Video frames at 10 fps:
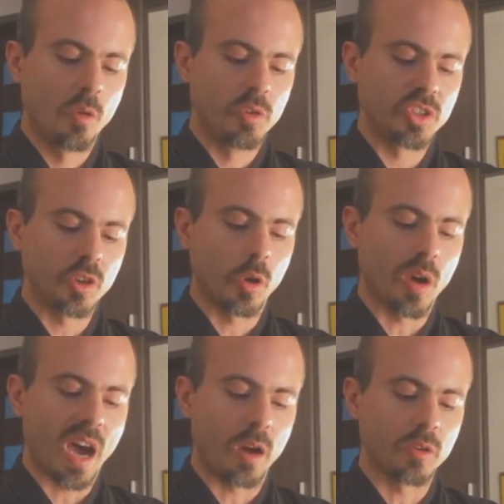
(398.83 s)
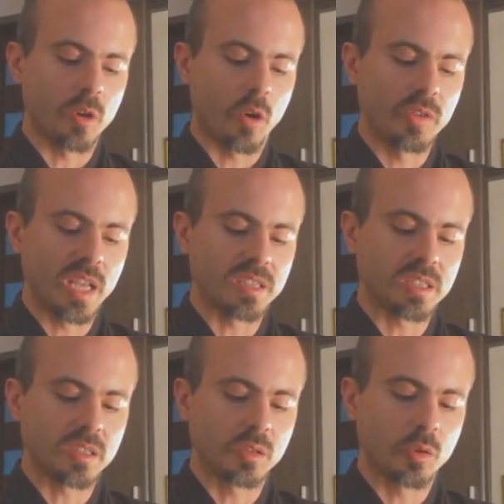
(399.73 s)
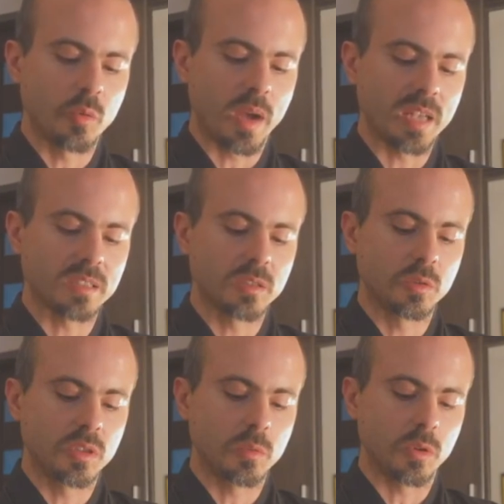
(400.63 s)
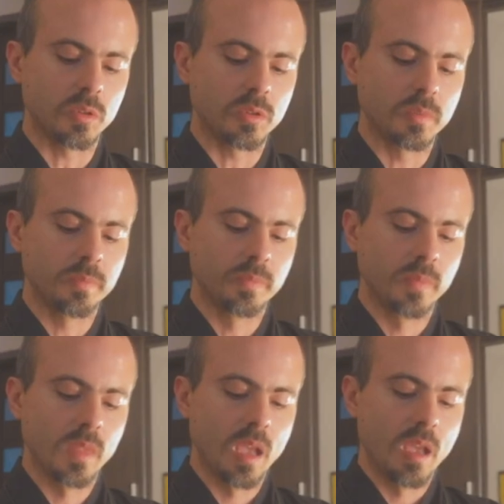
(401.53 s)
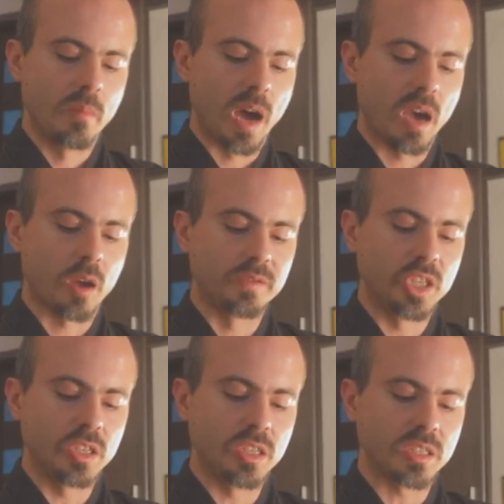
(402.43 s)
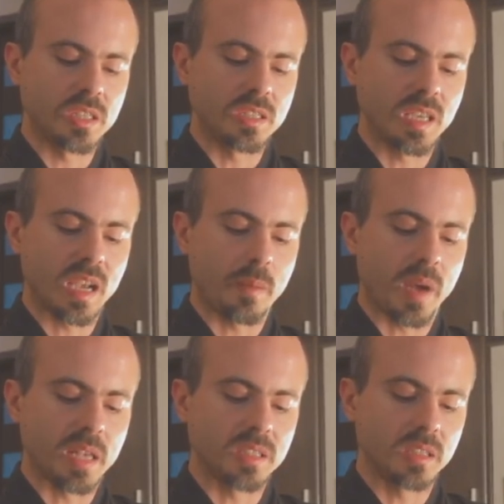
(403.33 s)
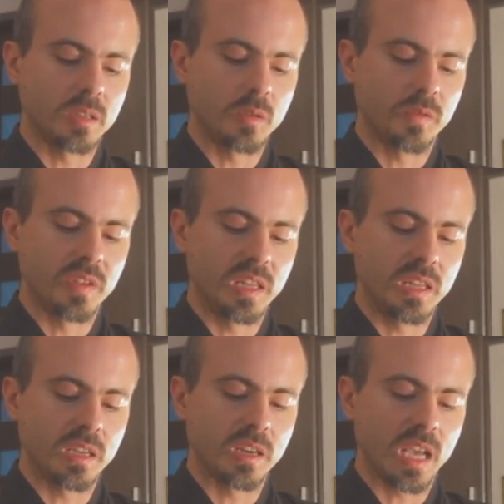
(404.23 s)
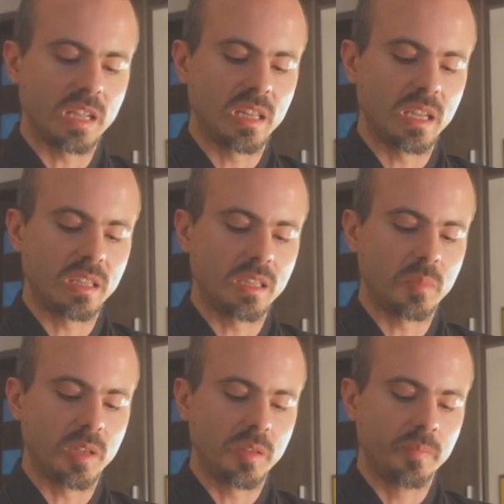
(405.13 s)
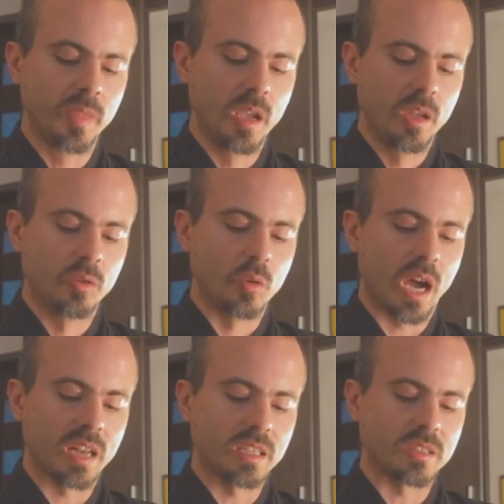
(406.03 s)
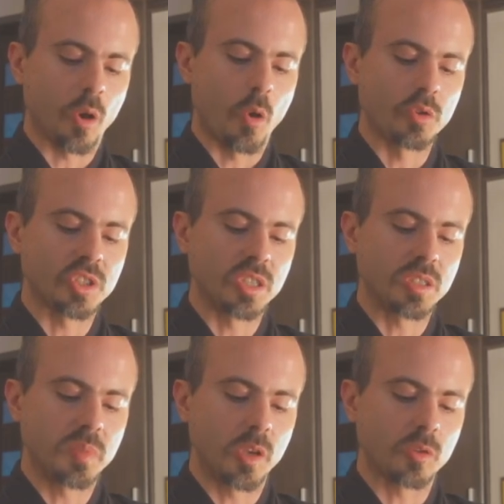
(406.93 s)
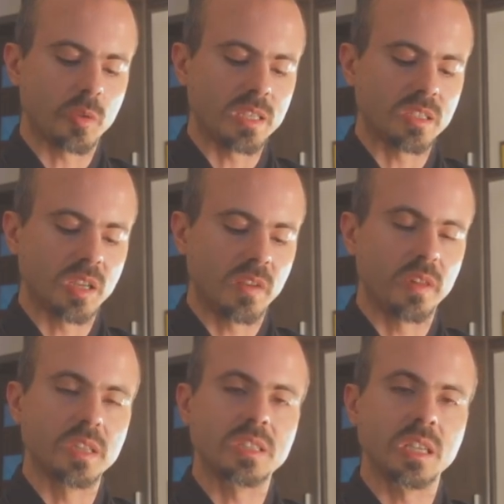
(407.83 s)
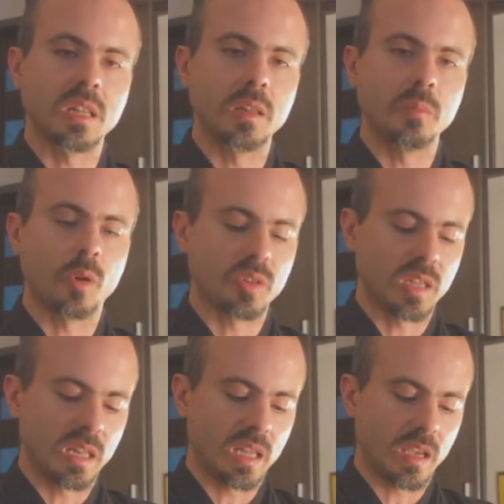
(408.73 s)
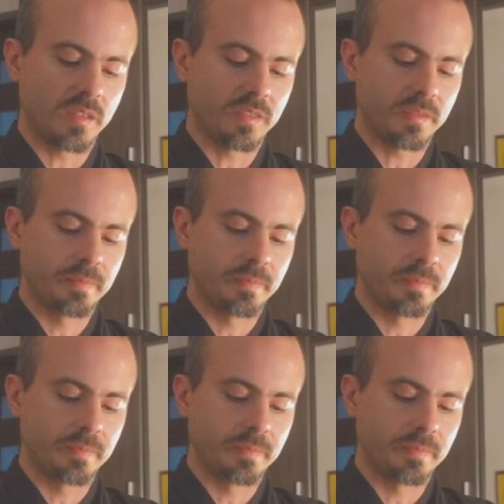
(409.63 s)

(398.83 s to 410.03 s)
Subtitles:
We show our honest true mask to the world. Mark of genius is the capacity to feel greatly and deeply, to harness oceans beyond one's trifle single mortal life,